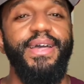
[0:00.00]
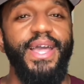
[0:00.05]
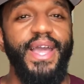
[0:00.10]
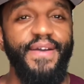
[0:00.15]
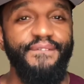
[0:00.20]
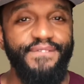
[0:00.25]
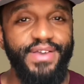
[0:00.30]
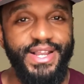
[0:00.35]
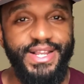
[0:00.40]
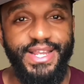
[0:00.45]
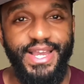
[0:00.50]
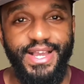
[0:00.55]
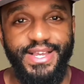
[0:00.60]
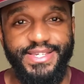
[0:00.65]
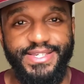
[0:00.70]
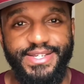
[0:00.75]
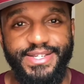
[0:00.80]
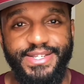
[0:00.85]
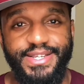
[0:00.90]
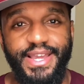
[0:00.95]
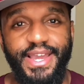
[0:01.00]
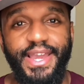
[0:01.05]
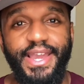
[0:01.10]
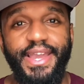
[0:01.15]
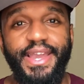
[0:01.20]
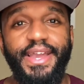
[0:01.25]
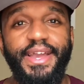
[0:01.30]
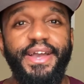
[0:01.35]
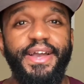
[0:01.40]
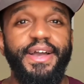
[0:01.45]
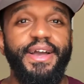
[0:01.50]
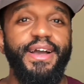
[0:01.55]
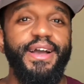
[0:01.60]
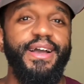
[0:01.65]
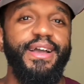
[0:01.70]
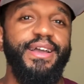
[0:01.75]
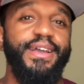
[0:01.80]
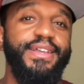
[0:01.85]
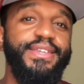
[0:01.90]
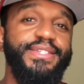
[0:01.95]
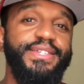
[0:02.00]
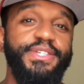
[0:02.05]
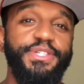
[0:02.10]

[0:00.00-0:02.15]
and fantastic day. It's